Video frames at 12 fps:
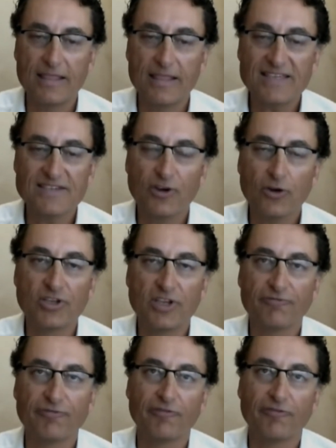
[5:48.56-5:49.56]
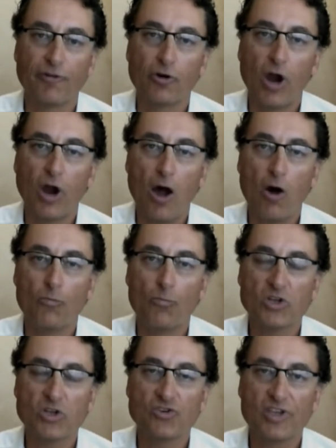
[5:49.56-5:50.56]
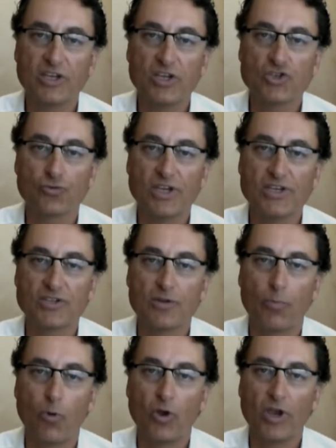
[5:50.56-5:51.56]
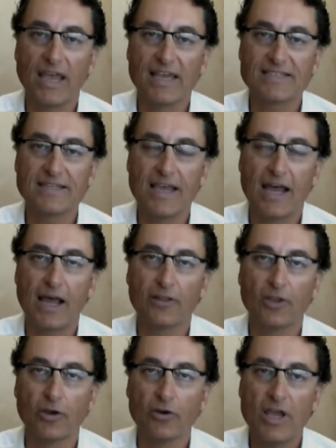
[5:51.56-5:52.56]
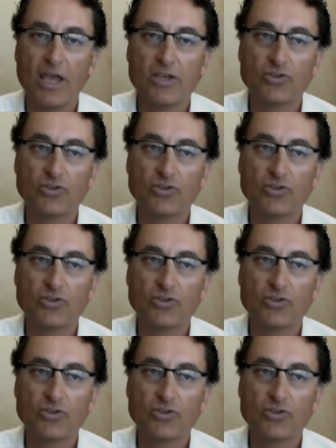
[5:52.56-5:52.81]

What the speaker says: that's very different for how much of the industry is deploying SDN out there.